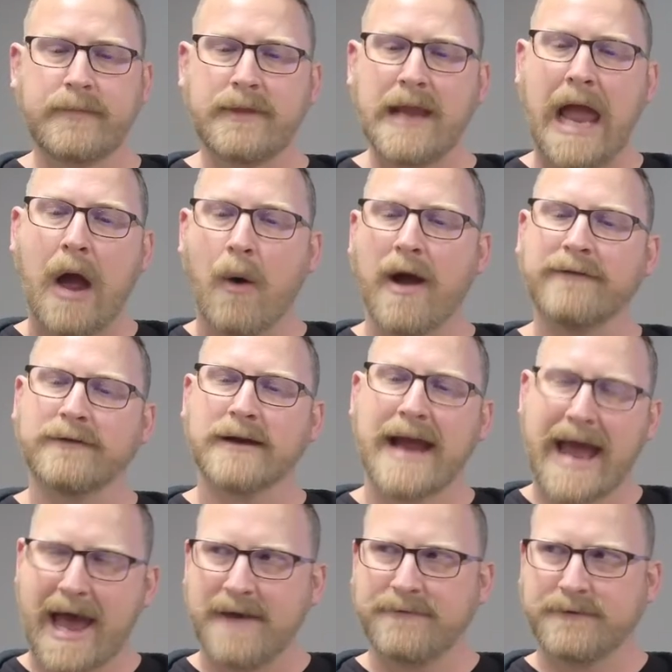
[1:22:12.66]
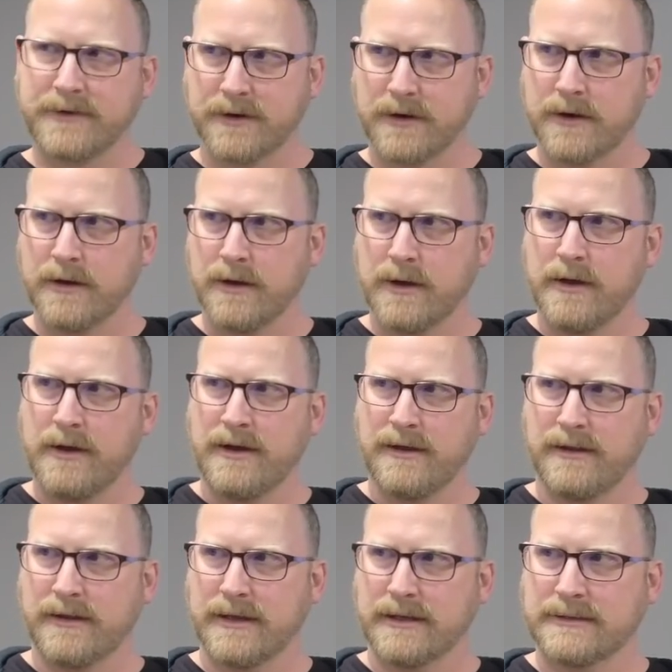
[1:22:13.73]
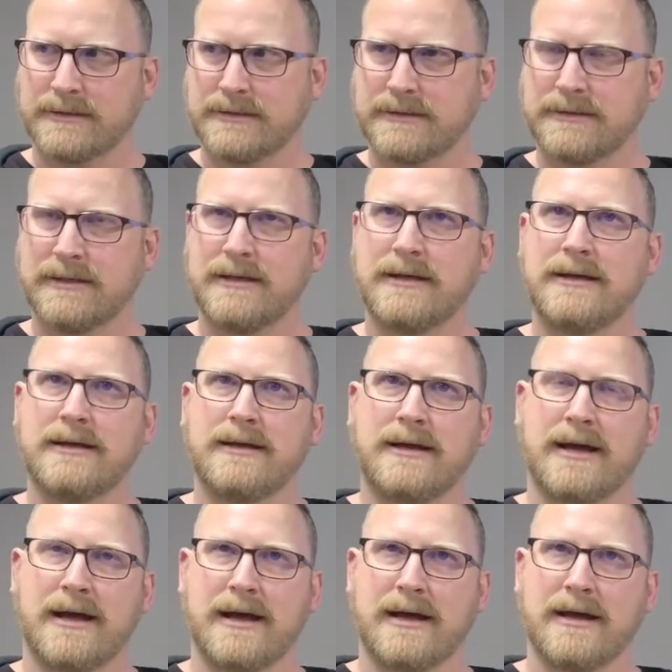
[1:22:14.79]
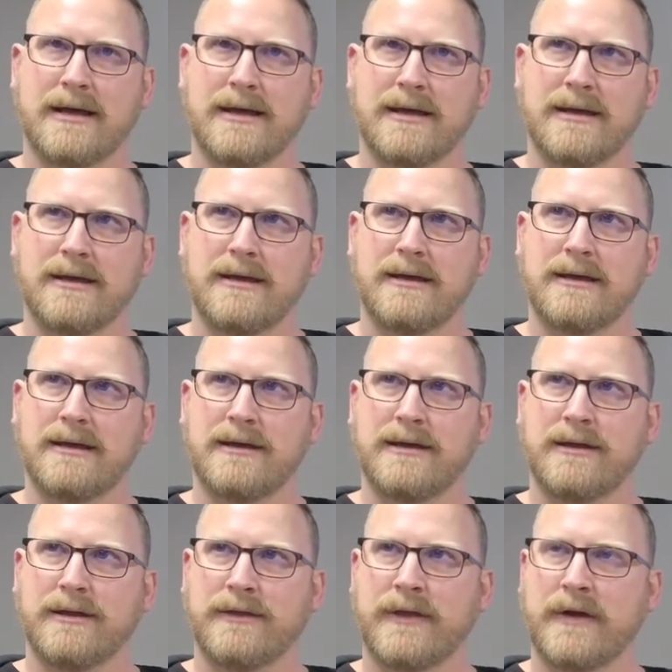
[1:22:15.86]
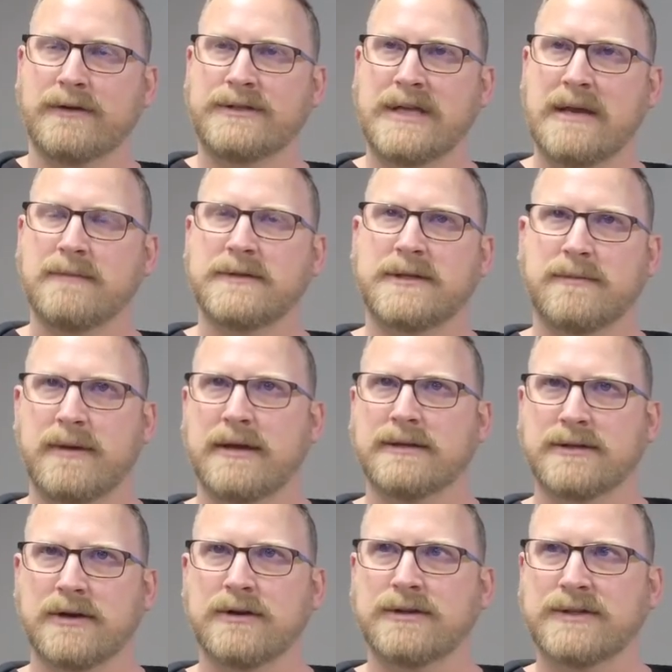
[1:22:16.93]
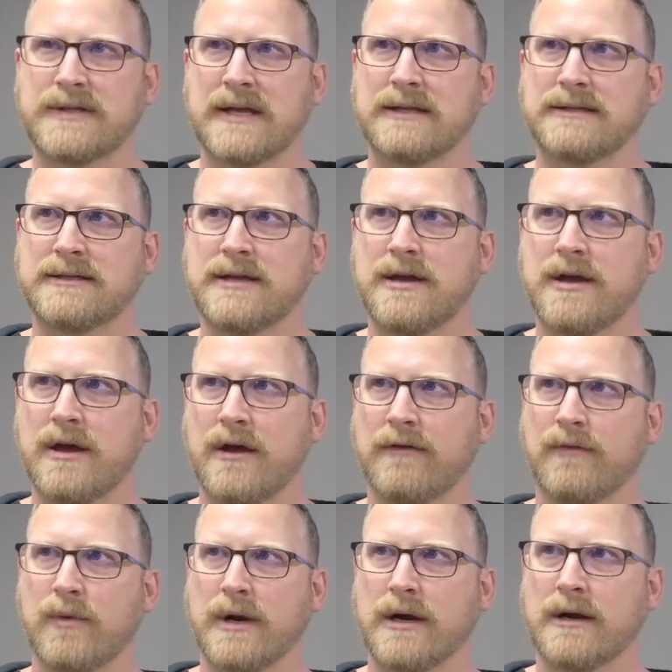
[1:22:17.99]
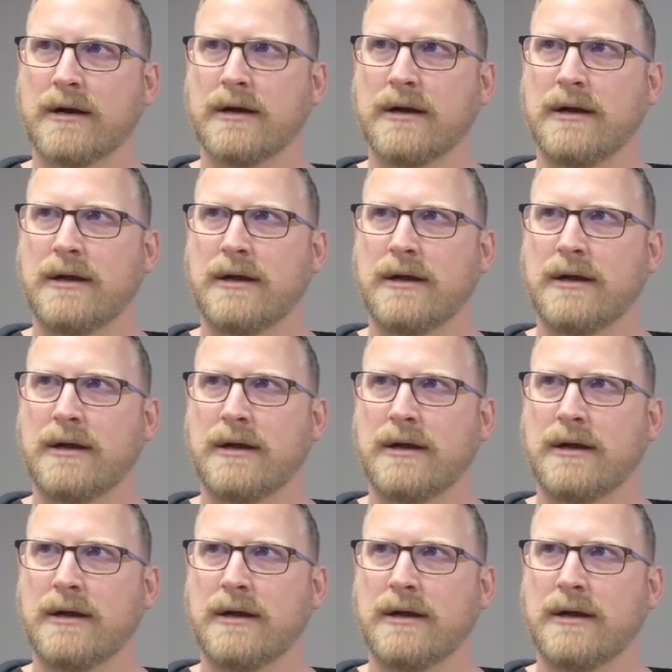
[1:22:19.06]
However, after this, there seems to be a certain sense of where